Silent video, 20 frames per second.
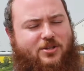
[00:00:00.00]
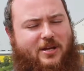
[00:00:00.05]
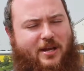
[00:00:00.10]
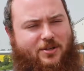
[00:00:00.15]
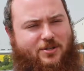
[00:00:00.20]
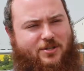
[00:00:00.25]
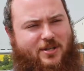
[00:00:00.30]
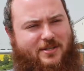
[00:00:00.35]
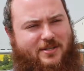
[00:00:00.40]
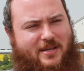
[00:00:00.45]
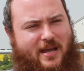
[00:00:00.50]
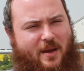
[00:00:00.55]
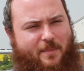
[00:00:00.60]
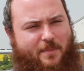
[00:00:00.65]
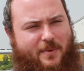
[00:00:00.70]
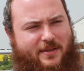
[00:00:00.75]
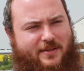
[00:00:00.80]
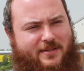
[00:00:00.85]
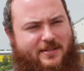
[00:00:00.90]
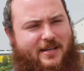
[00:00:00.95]
changes
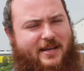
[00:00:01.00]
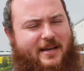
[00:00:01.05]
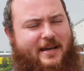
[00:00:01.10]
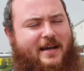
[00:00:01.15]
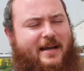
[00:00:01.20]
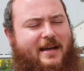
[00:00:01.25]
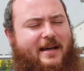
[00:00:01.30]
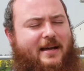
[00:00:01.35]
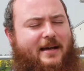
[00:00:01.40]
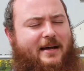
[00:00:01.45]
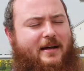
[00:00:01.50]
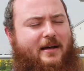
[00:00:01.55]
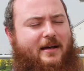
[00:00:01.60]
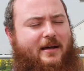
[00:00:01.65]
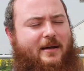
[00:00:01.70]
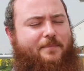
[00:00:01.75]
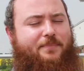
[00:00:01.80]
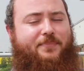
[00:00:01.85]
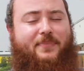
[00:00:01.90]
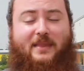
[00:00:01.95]
happened.
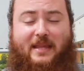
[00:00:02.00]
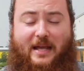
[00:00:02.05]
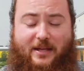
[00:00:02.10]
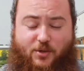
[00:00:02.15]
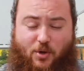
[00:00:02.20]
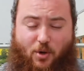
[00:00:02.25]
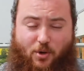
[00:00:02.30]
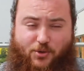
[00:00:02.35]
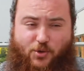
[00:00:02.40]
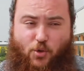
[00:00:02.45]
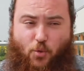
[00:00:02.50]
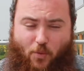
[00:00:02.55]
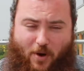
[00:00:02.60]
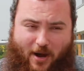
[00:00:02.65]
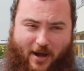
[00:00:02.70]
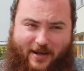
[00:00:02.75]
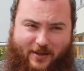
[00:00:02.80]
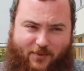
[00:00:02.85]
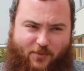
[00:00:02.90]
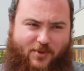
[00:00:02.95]
That's also
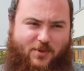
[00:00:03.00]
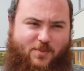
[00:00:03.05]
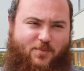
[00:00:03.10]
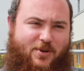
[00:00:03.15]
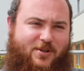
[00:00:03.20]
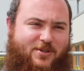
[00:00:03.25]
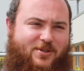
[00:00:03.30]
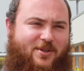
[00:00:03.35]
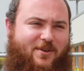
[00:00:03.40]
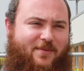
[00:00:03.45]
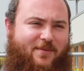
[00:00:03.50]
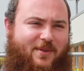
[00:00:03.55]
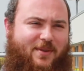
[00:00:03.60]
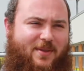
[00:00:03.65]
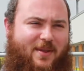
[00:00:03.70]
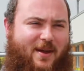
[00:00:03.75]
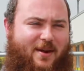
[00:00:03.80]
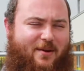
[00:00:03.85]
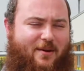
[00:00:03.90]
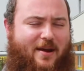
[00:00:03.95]
why it was preserved
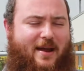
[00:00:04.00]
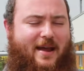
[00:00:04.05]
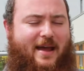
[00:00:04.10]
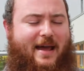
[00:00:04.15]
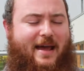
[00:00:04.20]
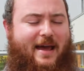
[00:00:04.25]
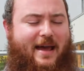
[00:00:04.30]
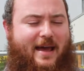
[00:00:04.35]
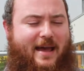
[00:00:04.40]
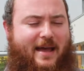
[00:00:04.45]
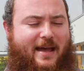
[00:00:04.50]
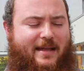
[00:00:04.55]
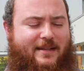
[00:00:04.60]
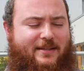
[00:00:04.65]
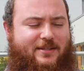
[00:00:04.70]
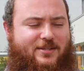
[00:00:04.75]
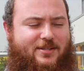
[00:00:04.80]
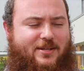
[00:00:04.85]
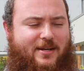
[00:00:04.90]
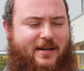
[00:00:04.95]
there.
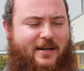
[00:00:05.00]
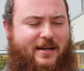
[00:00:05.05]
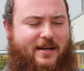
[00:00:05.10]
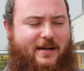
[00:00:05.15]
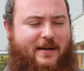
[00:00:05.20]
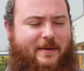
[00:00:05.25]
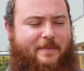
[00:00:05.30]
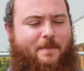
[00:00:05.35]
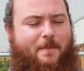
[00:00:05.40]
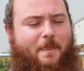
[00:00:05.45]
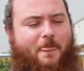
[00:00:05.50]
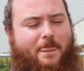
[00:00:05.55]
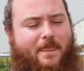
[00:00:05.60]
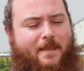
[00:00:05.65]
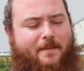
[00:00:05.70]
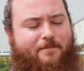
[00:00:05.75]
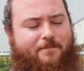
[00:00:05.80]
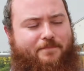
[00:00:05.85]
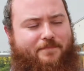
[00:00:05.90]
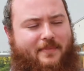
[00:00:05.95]
And
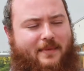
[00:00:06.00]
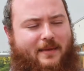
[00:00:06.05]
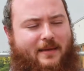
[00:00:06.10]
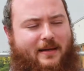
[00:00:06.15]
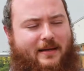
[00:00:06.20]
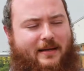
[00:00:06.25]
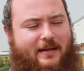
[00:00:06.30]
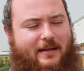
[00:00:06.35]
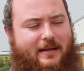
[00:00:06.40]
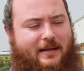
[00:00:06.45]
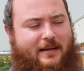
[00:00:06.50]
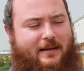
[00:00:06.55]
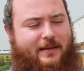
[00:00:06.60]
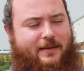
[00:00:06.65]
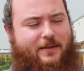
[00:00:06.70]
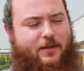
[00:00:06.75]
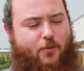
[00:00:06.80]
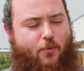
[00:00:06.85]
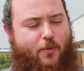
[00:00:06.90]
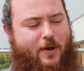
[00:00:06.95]

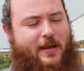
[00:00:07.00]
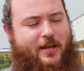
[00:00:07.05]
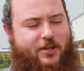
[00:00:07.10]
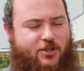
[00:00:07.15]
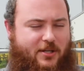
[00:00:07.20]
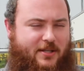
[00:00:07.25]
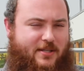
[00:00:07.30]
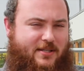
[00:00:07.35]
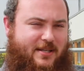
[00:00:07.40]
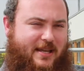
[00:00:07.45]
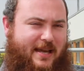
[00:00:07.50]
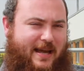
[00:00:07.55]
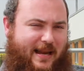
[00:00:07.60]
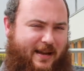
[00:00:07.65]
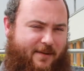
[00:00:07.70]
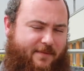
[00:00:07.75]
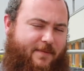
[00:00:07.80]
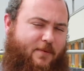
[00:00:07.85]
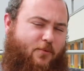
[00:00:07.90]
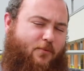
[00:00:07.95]
the village
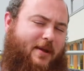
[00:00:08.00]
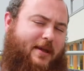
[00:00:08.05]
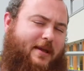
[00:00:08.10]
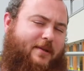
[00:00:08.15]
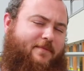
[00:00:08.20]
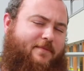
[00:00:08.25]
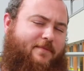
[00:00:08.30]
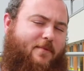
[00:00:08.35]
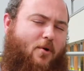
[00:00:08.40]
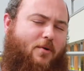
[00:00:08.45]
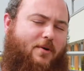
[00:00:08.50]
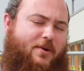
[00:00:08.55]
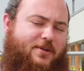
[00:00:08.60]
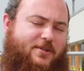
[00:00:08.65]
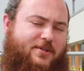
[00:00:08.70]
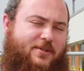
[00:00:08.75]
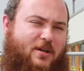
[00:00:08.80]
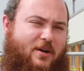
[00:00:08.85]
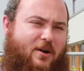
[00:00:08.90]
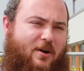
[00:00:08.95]
itself we
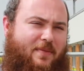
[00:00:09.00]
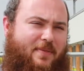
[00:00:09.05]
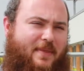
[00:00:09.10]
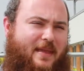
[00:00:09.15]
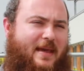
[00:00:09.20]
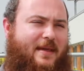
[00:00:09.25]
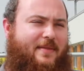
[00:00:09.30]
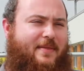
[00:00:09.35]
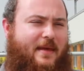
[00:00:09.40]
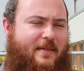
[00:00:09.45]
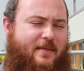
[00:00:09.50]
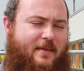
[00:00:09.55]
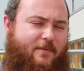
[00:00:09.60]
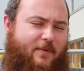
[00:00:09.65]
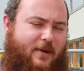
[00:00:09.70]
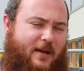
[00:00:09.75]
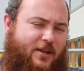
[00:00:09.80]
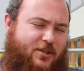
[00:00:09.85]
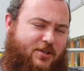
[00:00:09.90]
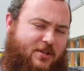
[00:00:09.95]
focused on, then the
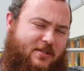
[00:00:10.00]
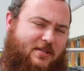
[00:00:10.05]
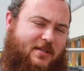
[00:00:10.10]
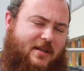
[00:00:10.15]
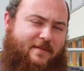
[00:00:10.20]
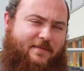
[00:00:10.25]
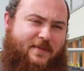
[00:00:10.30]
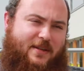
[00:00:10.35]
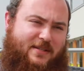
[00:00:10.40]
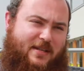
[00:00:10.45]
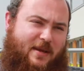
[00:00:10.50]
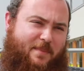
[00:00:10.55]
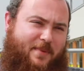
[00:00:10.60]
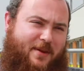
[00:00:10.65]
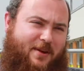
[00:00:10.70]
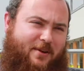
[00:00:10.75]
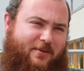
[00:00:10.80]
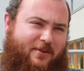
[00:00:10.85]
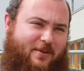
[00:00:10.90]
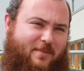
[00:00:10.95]
village itself
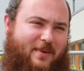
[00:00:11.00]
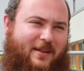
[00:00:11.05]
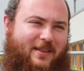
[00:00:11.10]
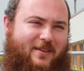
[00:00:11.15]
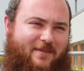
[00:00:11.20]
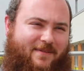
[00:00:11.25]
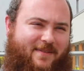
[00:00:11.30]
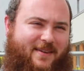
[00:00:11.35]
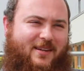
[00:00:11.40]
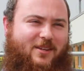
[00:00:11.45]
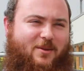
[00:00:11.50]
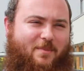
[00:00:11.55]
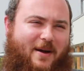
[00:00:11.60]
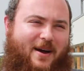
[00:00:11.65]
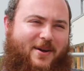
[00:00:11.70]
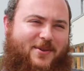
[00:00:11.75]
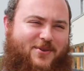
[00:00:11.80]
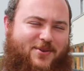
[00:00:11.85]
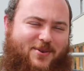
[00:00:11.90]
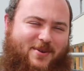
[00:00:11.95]
disappeared, but the field
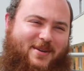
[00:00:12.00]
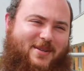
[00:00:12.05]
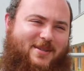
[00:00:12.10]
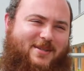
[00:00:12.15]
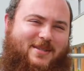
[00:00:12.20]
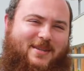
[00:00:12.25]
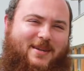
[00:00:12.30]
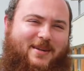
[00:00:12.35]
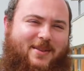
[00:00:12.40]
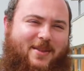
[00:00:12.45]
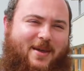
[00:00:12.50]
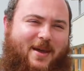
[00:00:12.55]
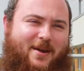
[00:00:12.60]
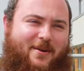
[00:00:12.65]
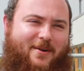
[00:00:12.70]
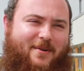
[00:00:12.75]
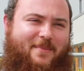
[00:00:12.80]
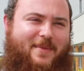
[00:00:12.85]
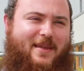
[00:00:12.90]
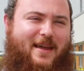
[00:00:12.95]
pattern is still
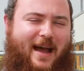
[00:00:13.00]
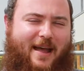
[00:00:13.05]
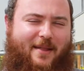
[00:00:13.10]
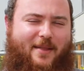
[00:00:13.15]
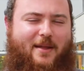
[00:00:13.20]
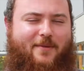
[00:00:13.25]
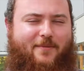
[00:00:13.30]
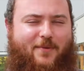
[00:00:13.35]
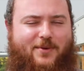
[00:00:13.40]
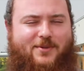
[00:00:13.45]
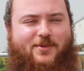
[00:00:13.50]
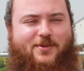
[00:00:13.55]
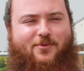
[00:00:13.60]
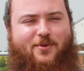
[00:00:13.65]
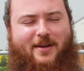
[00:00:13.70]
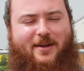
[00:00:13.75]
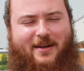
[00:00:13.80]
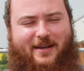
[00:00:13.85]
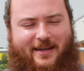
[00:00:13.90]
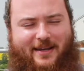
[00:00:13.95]
there, and that was
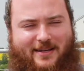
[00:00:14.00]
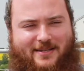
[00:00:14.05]
really